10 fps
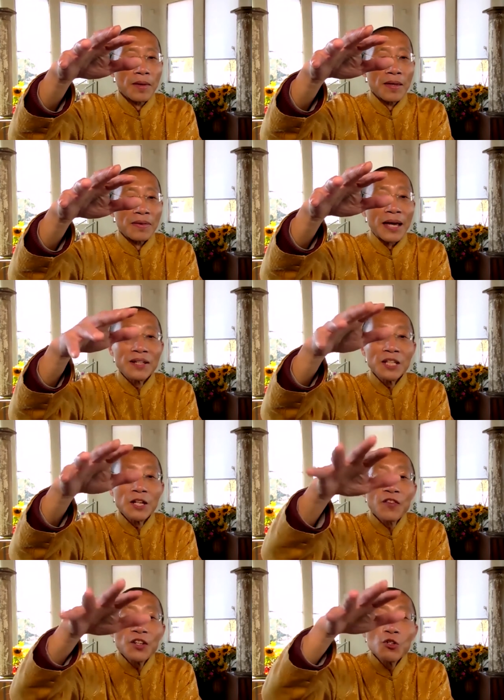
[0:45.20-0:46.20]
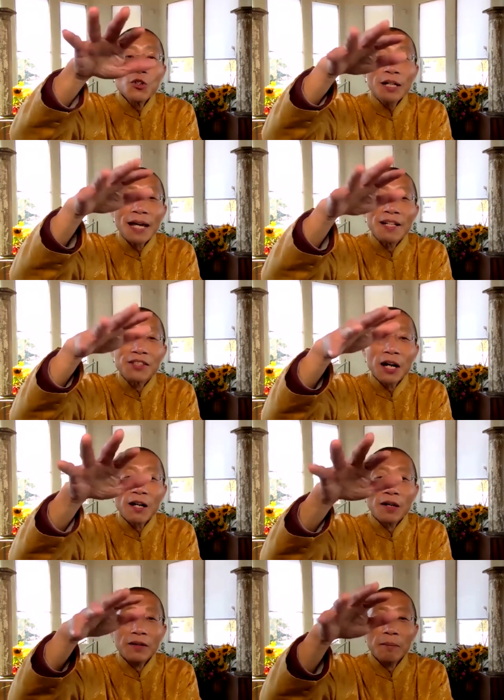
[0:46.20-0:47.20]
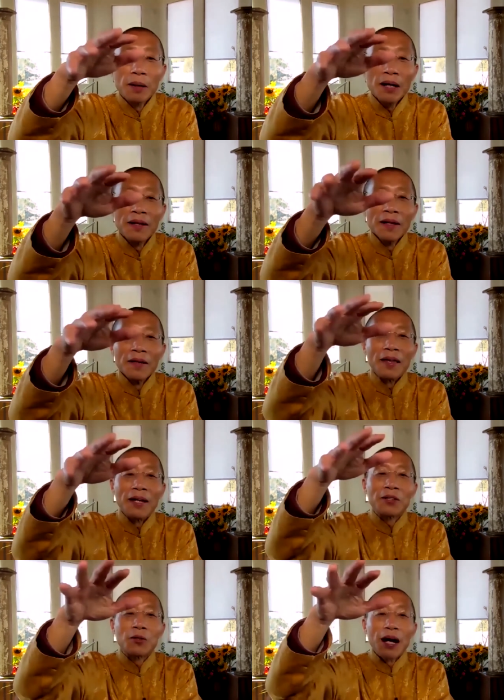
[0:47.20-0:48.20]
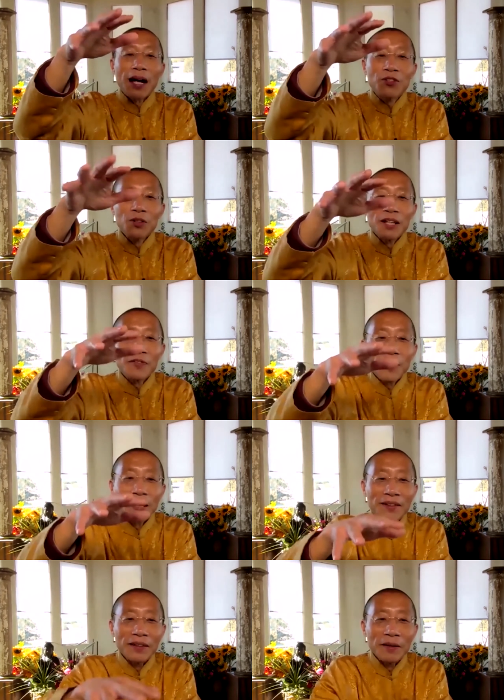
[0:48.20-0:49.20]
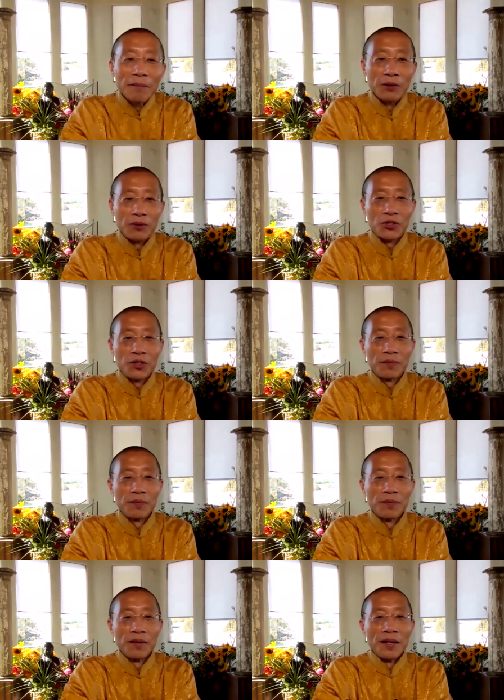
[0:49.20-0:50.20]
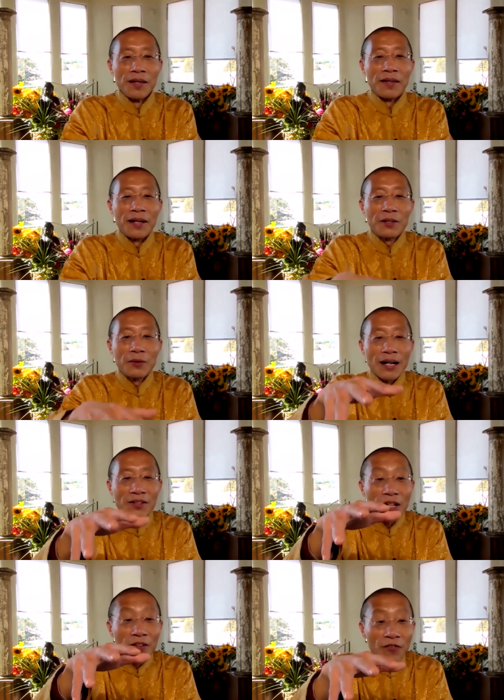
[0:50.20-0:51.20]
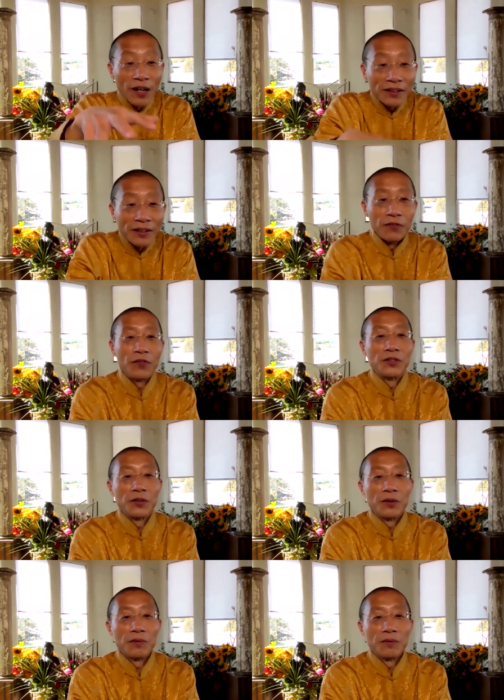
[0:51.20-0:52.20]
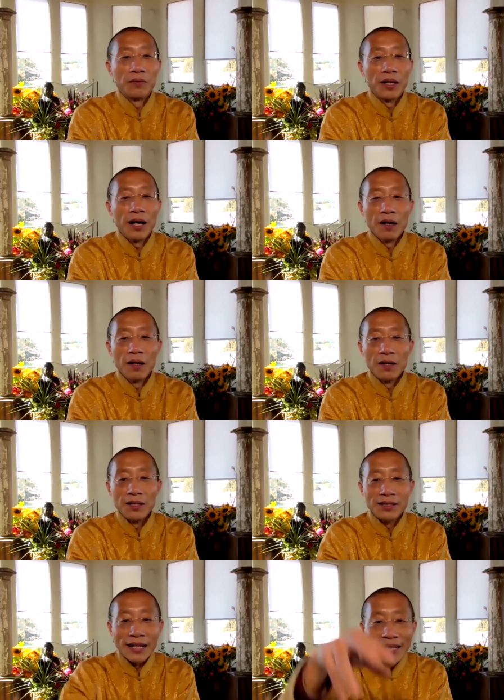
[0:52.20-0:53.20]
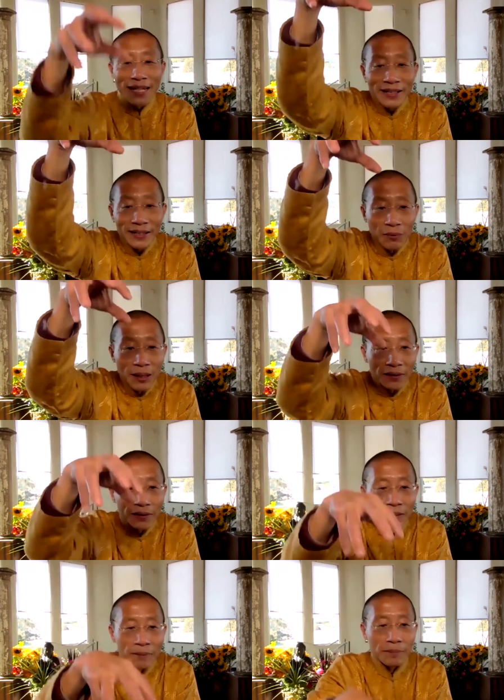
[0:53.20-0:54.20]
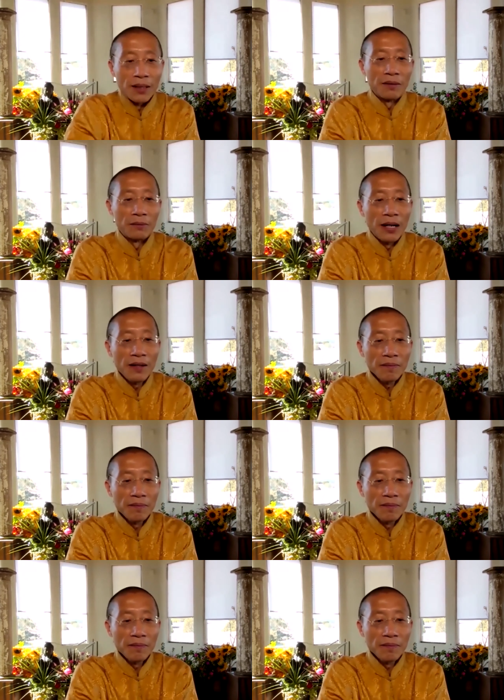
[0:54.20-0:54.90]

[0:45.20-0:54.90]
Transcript: Then if you can resolve on the mind, then gradually affecting the emotion. Then gradually affecting the physical. Yeah. It's like indirect come down, right?